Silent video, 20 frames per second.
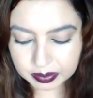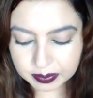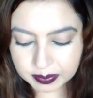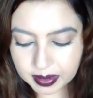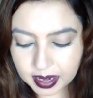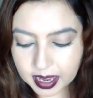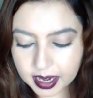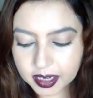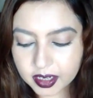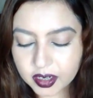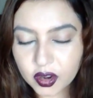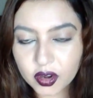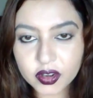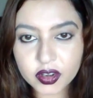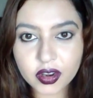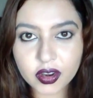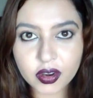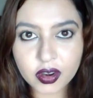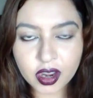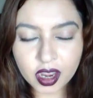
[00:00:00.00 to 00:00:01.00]
you apply it on
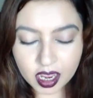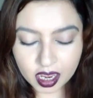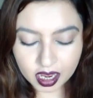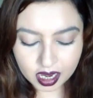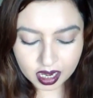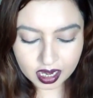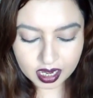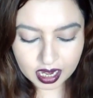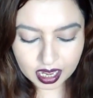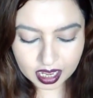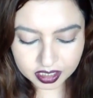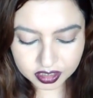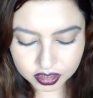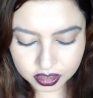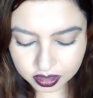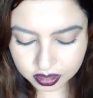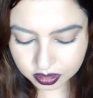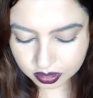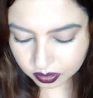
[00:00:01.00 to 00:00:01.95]
your eyelashes.